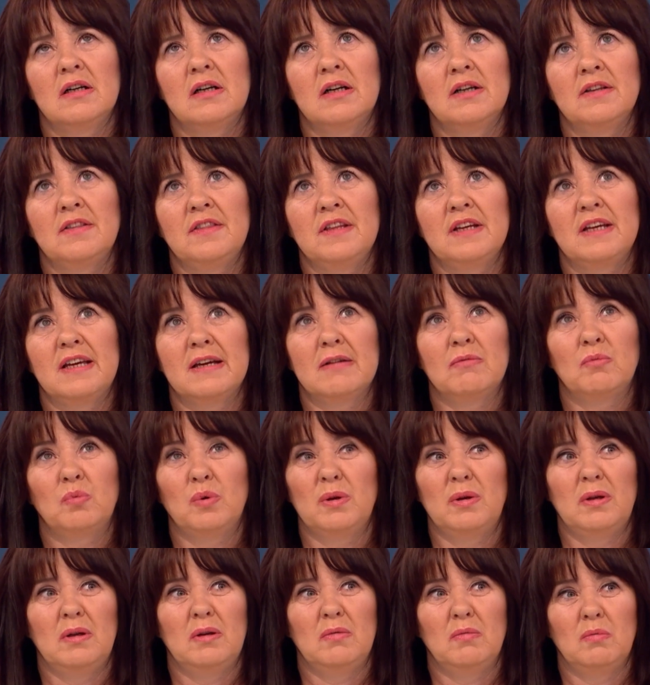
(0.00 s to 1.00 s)
I think
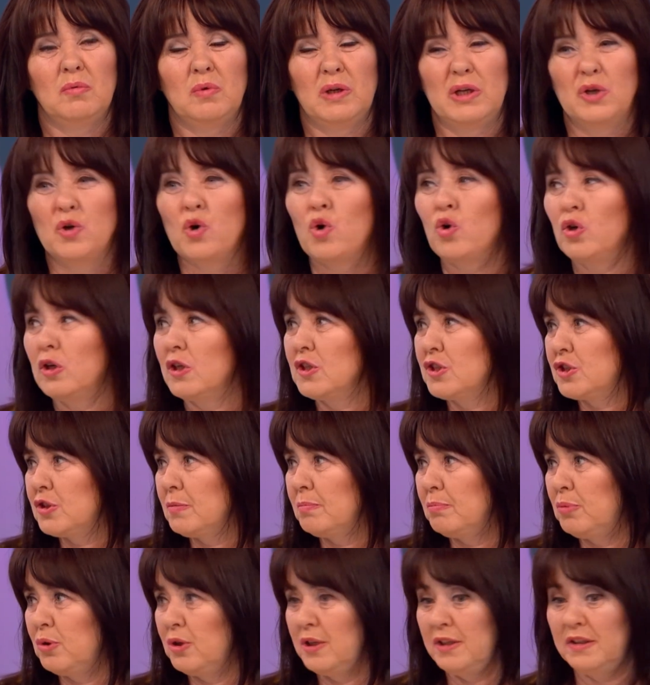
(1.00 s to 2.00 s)
we, we all at
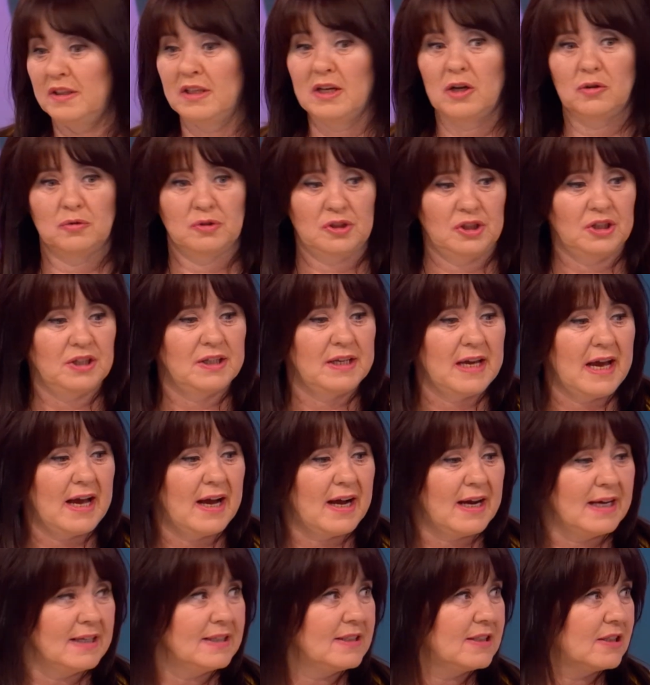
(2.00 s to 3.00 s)
some point, the older you get,
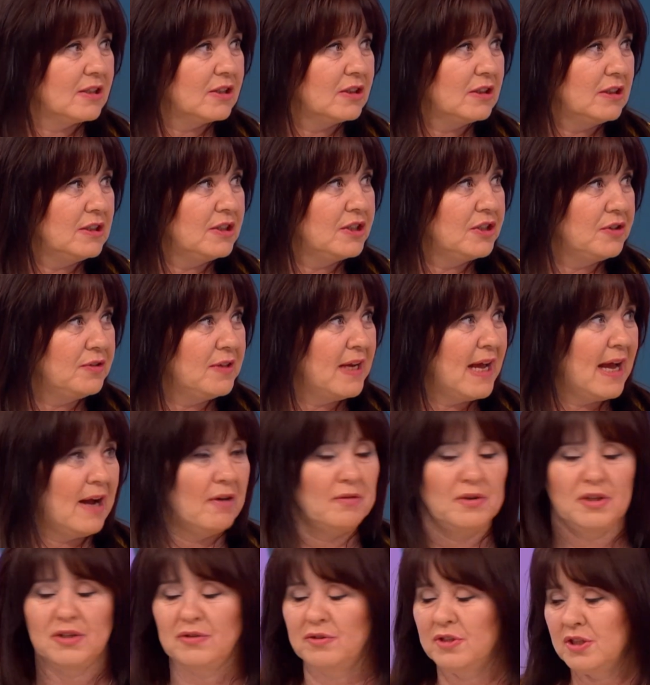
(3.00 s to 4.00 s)
I certainly do
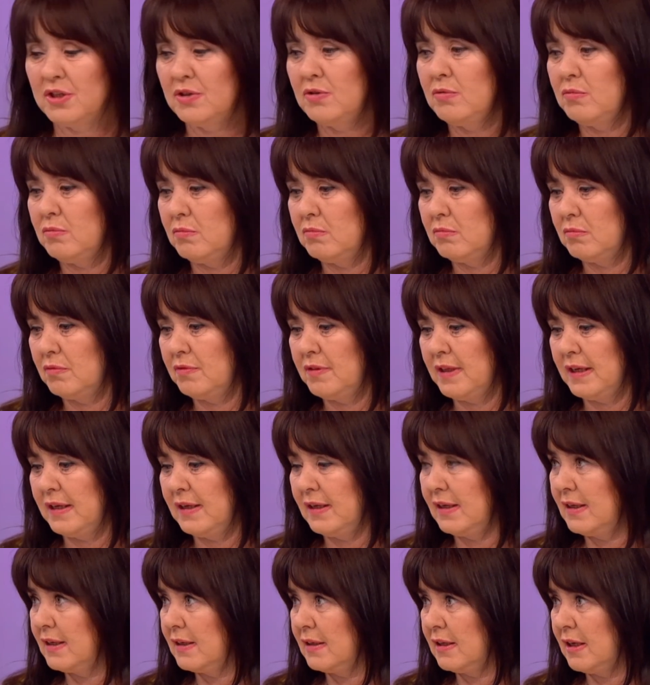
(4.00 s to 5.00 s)
now, you do
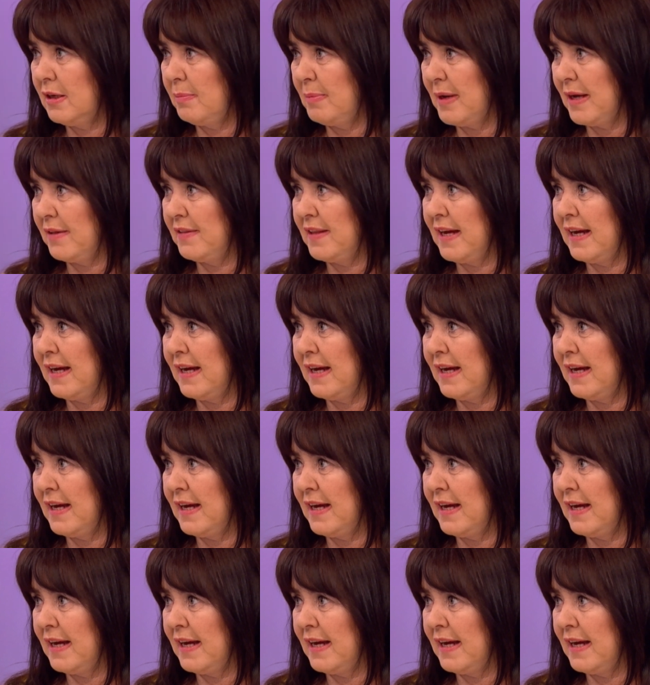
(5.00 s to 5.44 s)
think about